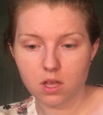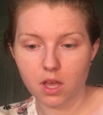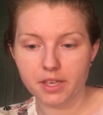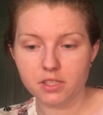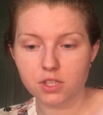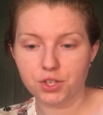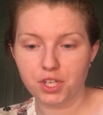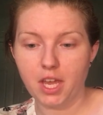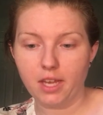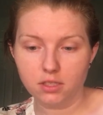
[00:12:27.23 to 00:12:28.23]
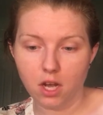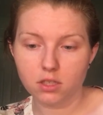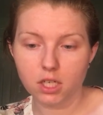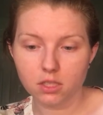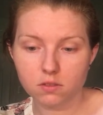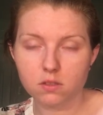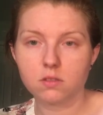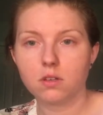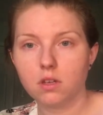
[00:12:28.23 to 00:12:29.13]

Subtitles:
is $38.